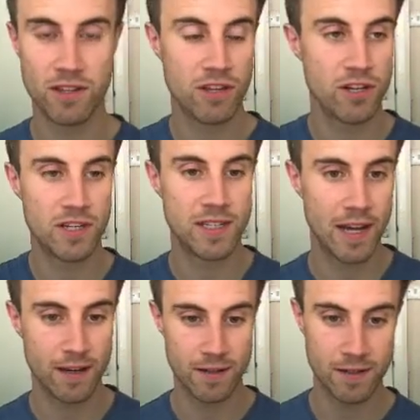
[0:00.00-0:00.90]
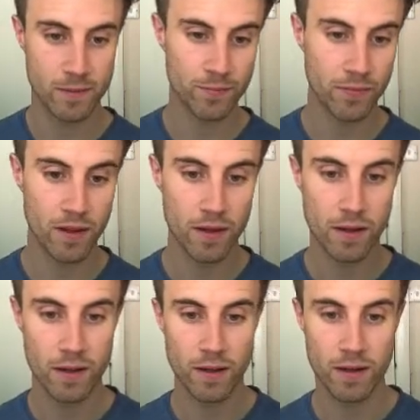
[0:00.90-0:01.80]
30 seconds.
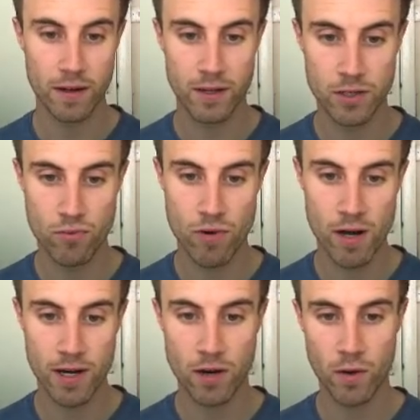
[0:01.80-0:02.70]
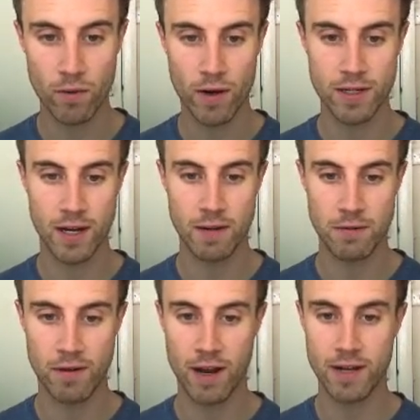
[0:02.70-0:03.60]
Uh, it's a really quick way to get a
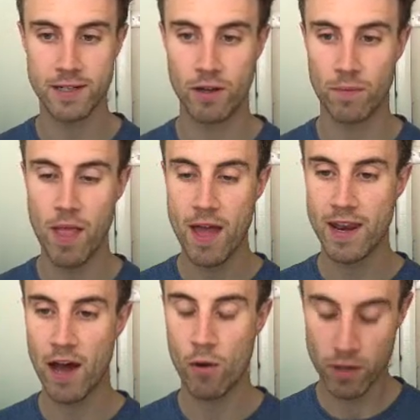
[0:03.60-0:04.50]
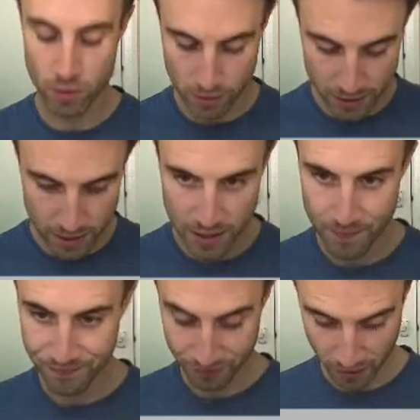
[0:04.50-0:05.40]
bit of lighting on. Now you'll see
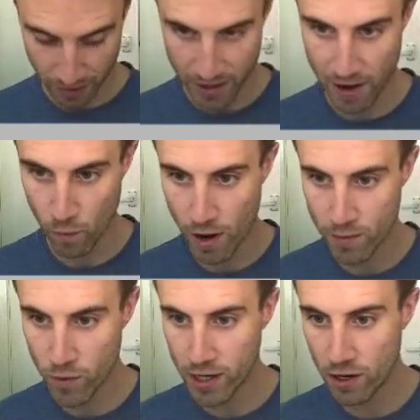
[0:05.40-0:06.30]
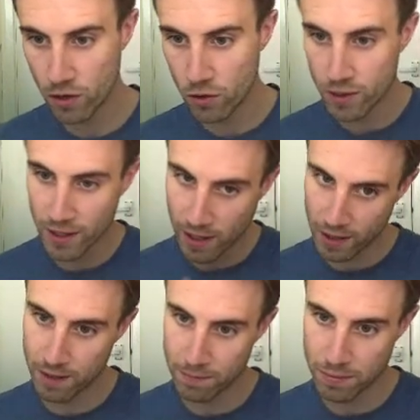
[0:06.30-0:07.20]
that when we
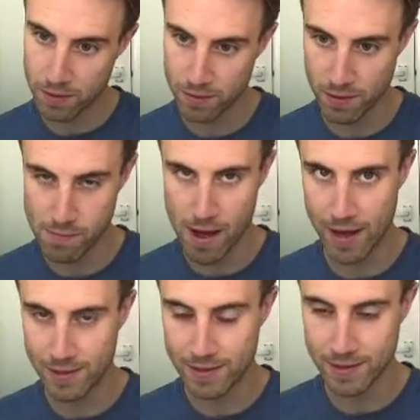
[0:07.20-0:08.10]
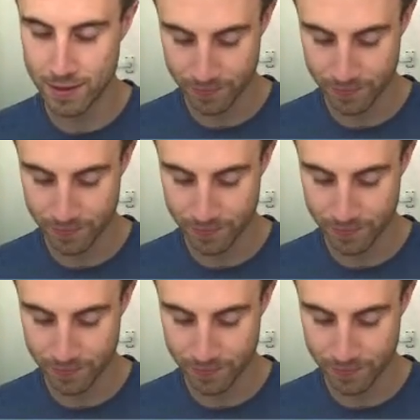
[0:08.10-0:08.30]
unclip the mask,